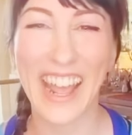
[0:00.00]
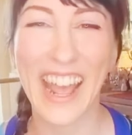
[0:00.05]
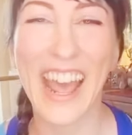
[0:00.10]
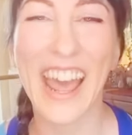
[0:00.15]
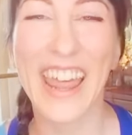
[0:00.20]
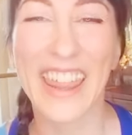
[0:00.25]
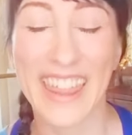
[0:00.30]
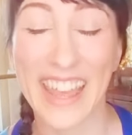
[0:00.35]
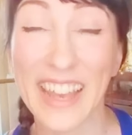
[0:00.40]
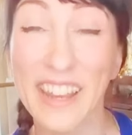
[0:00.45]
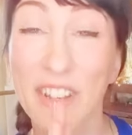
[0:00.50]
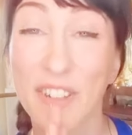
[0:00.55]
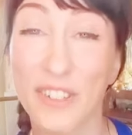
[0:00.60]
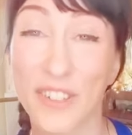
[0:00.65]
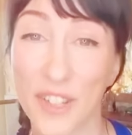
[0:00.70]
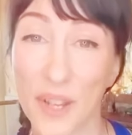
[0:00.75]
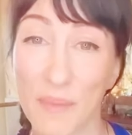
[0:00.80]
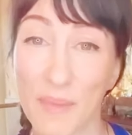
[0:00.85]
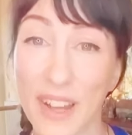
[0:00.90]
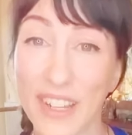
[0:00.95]
Thank you so
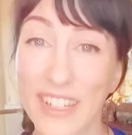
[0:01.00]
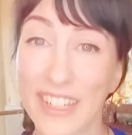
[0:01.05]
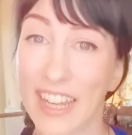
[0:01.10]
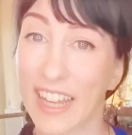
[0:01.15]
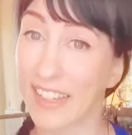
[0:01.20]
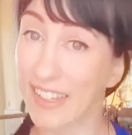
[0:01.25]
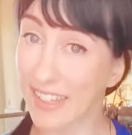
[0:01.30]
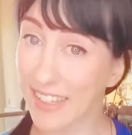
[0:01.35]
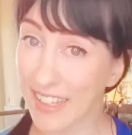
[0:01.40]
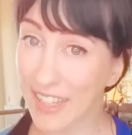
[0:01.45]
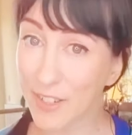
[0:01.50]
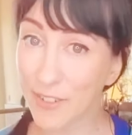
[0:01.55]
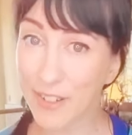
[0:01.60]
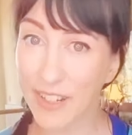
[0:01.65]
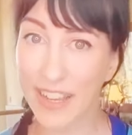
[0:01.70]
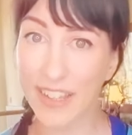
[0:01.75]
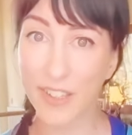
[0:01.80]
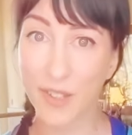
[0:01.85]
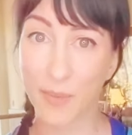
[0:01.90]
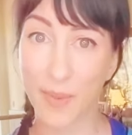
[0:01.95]
much and see you
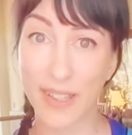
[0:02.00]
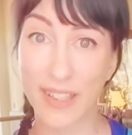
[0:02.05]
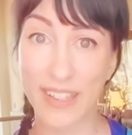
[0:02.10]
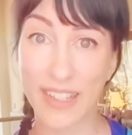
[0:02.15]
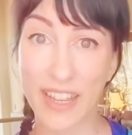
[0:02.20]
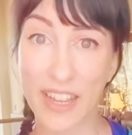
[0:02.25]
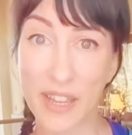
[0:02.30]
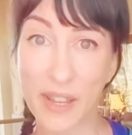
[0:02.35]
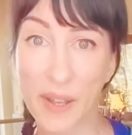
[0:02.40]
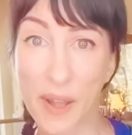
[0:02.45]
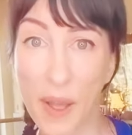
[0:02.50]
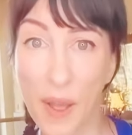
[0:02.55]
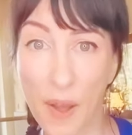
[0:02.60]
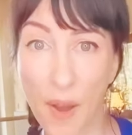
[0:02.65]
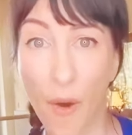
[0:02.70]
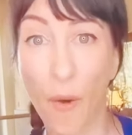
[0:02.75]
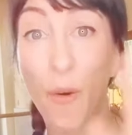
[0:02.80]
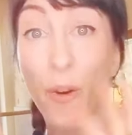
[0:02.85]
next Wednesday or